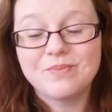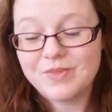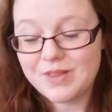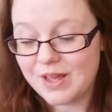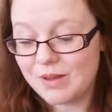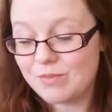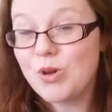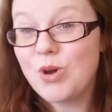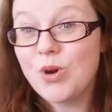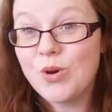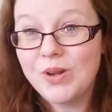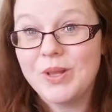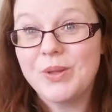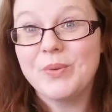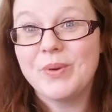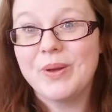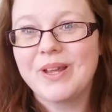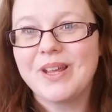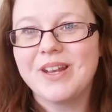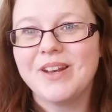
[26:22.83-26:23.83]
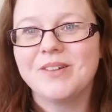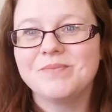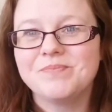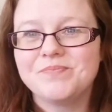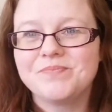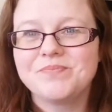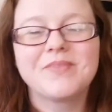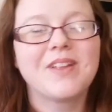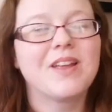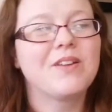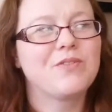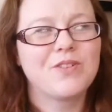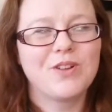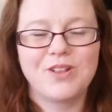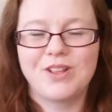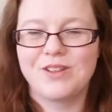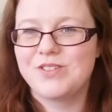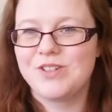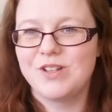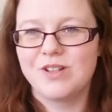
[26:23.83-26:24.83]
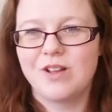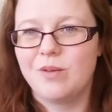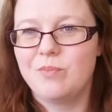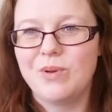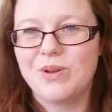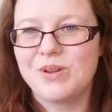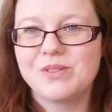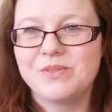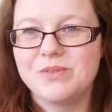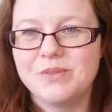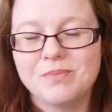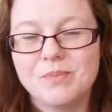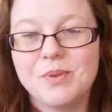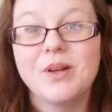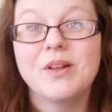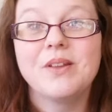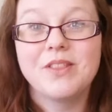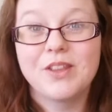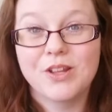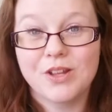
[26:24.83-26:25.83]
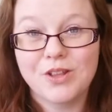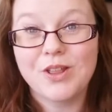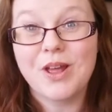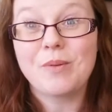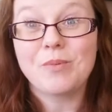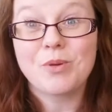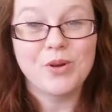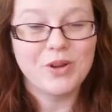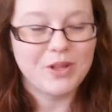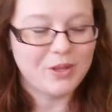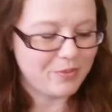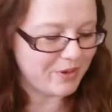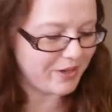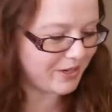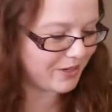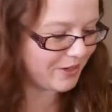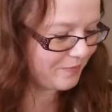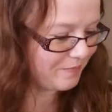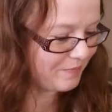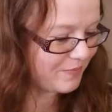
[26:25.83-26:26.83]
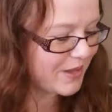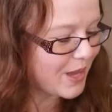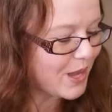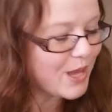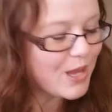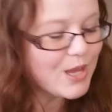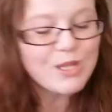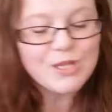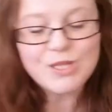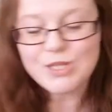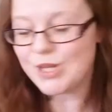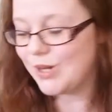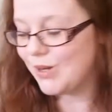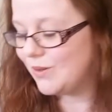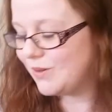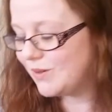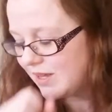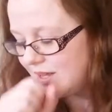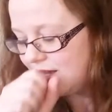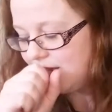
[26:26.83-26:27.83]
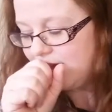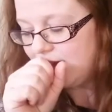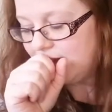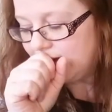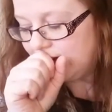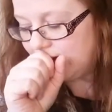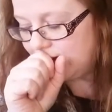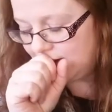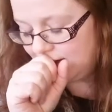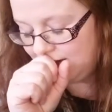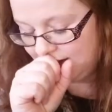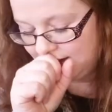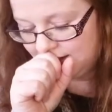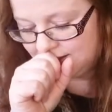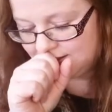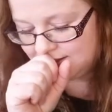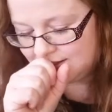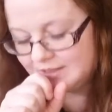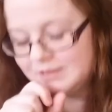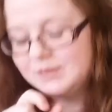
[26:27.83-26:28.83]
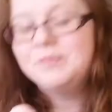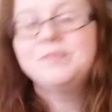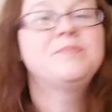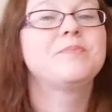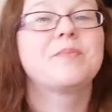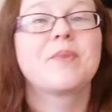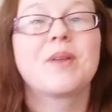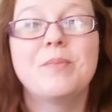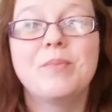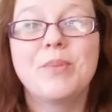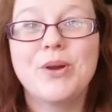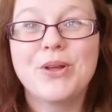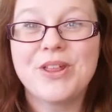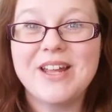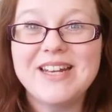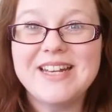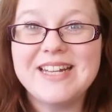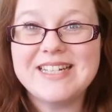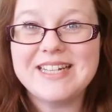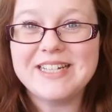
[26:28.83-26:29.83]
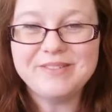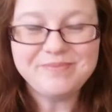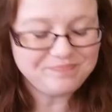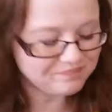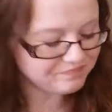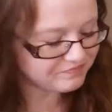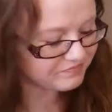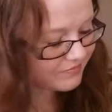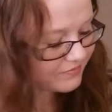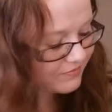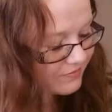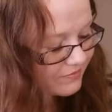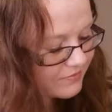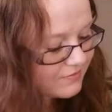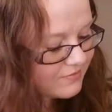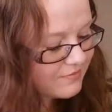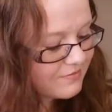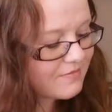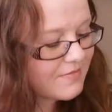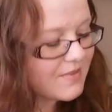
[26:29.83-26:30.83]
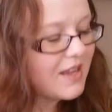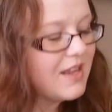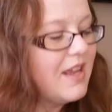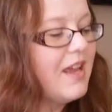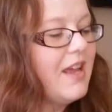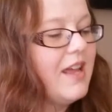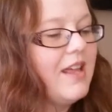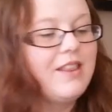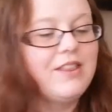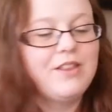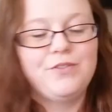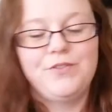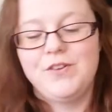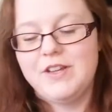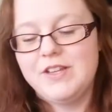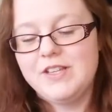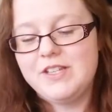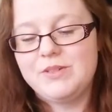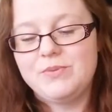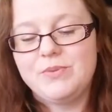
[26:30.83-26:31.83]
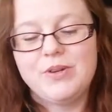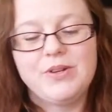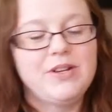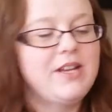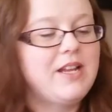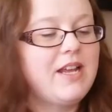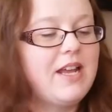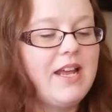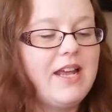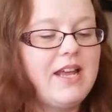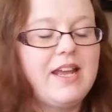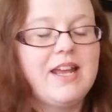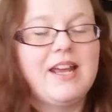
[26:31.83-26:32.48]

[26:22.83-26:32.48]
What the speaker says: that I'm currently working on. I've still got a box of them, but that I'm currently working on. So both are knitting. The first one